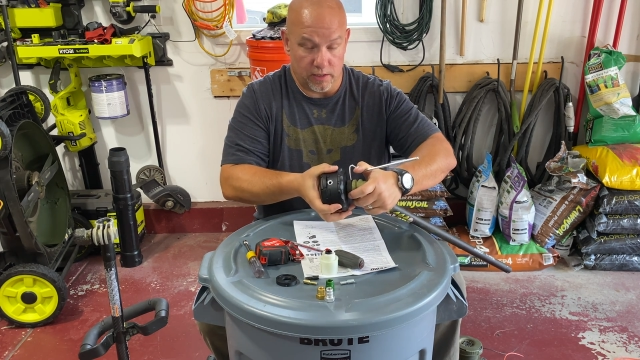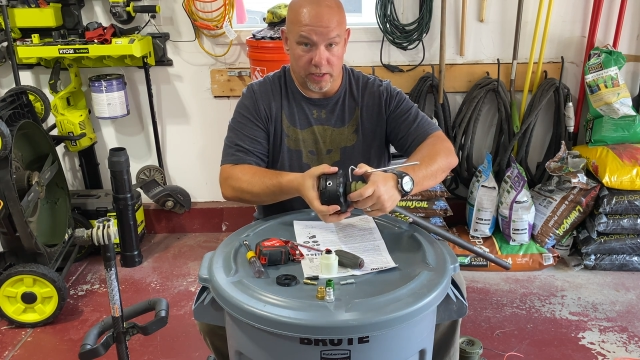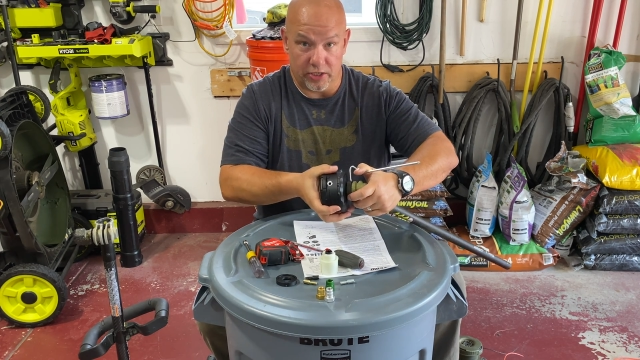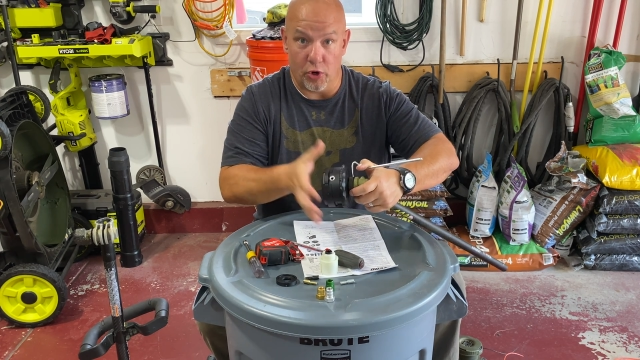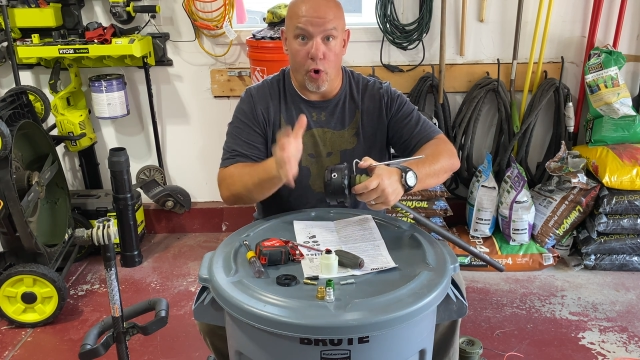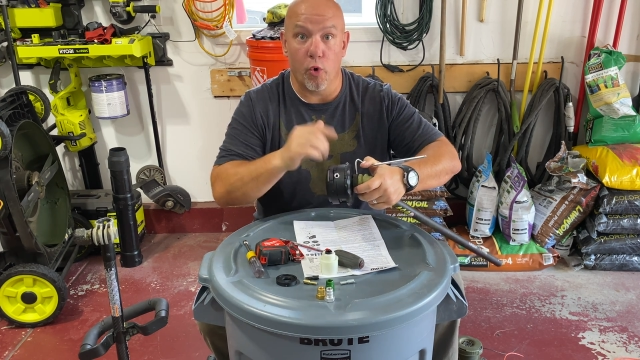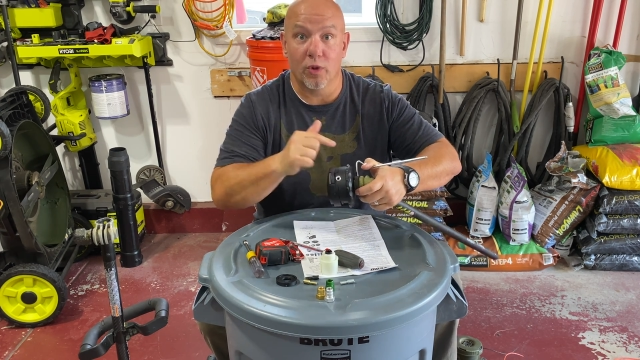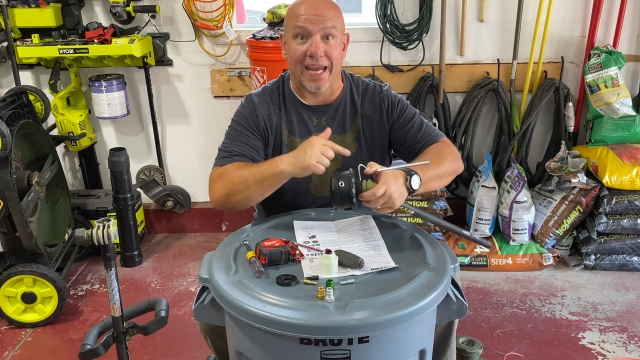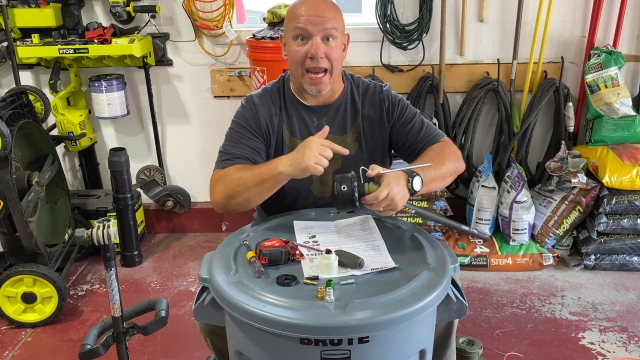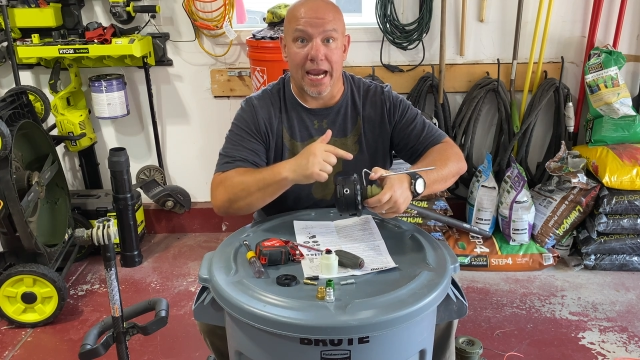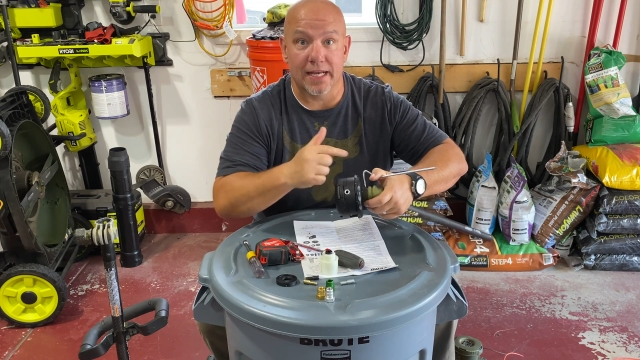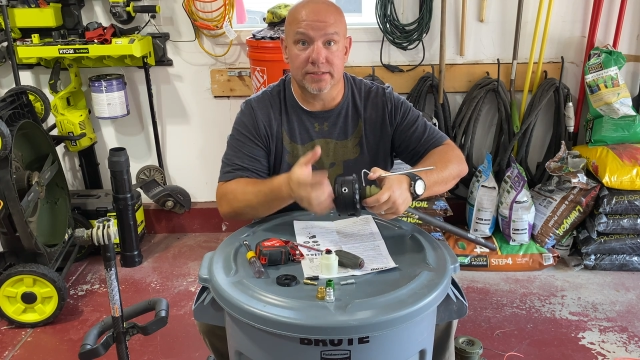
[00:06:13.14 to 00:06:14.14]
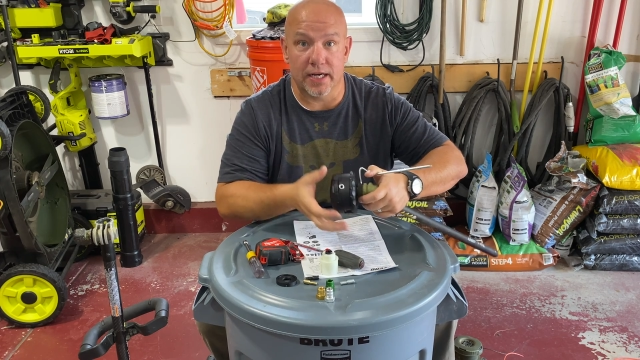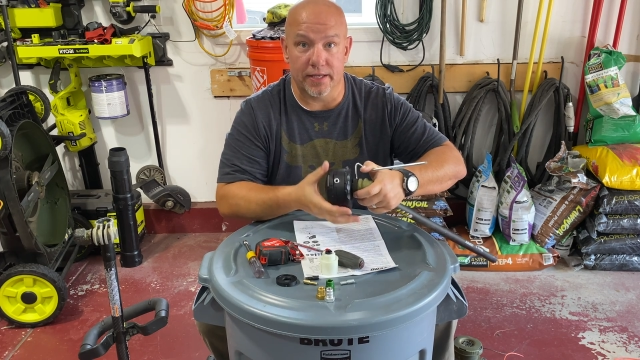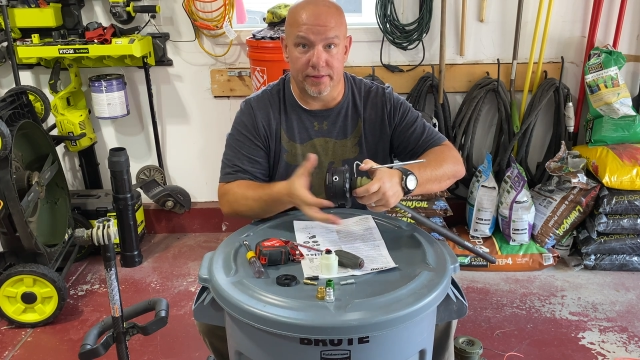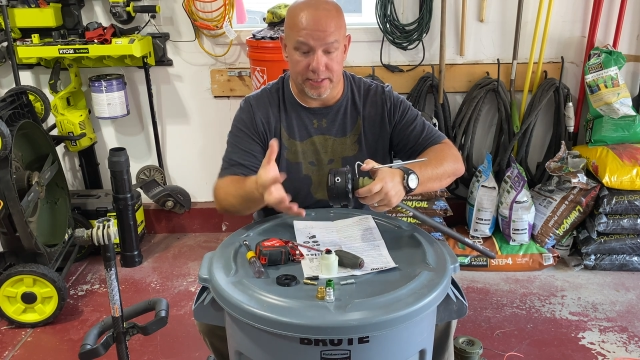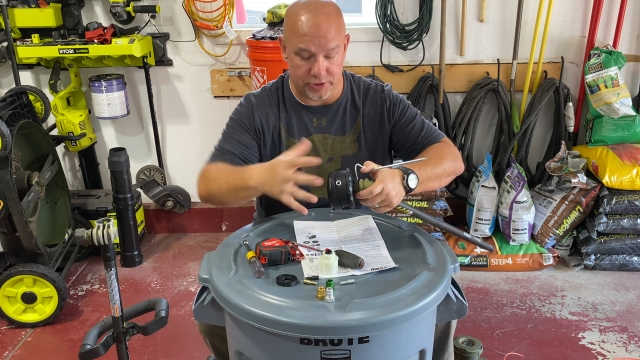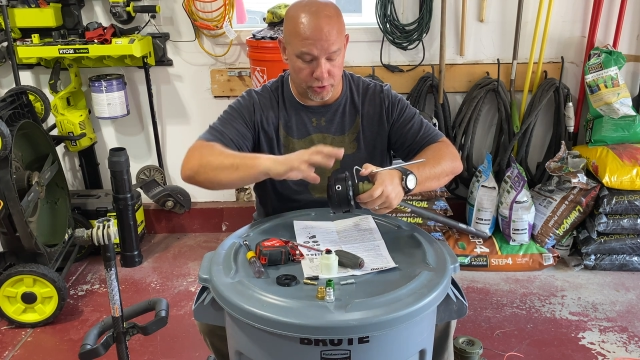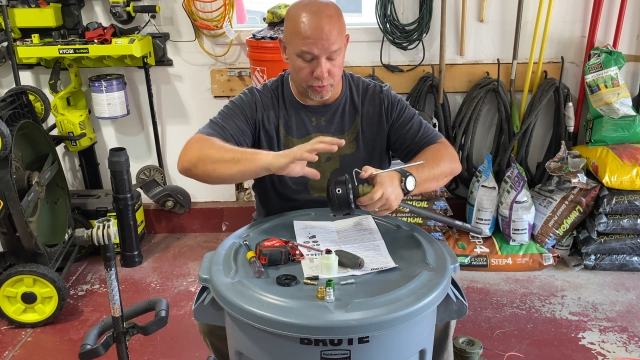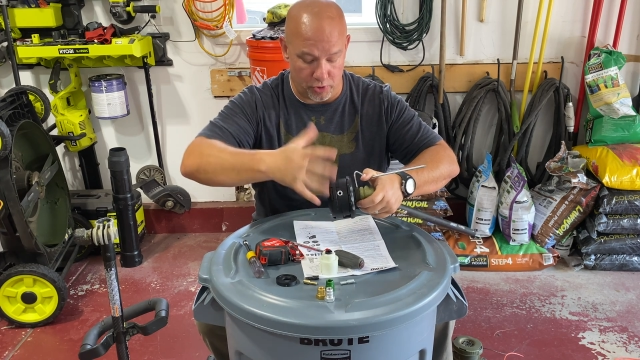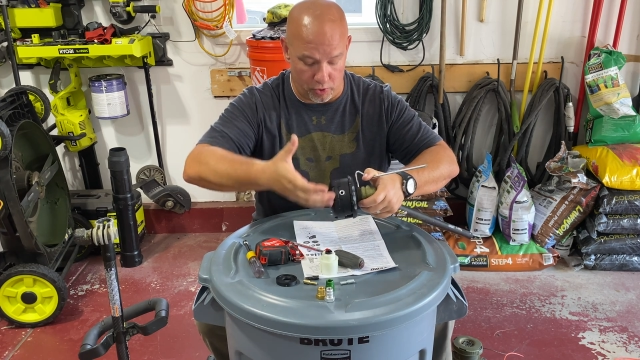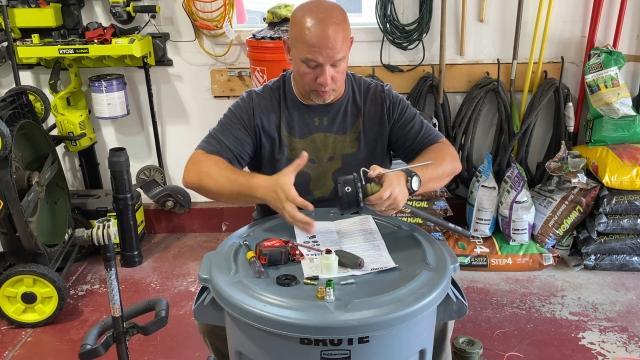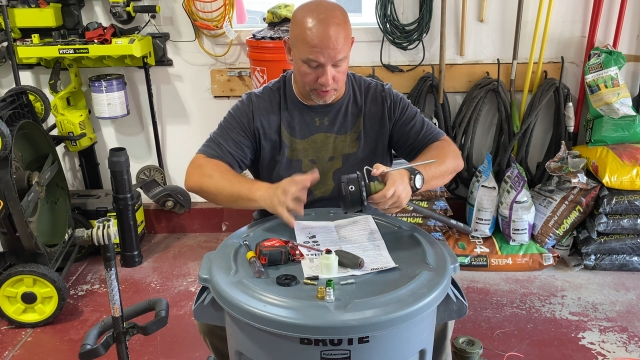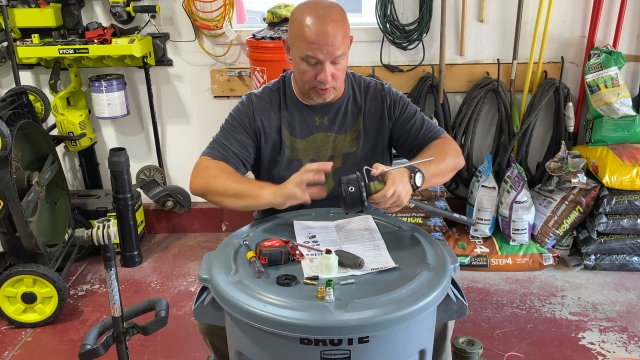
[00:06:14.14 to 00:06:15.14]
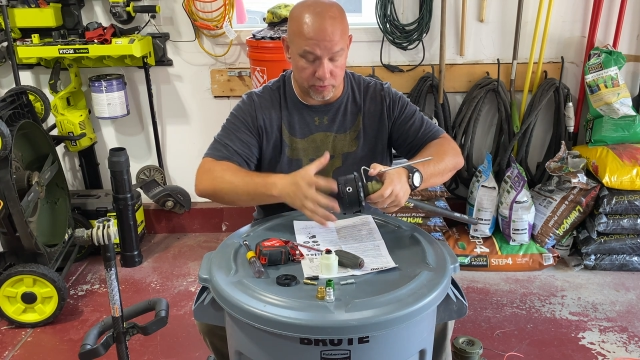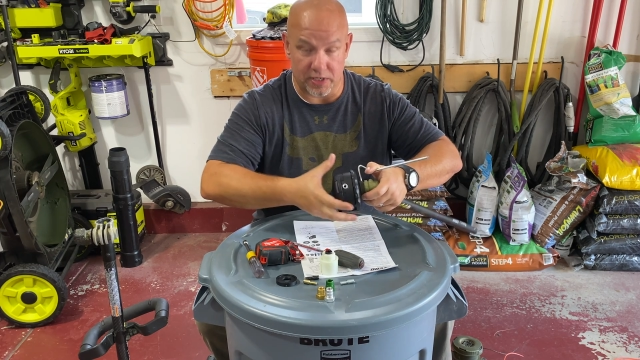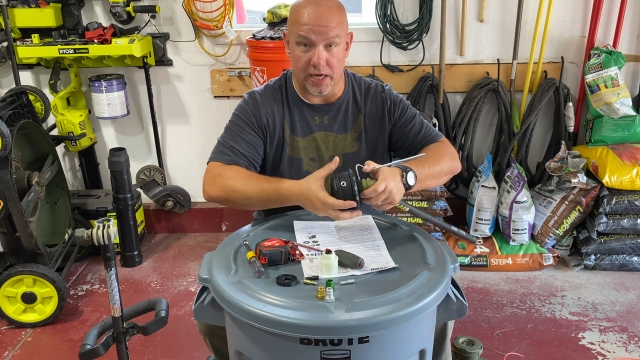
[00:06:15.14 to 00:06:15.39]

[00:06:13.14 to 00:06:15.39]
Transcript: You only hand tighten this. You don't use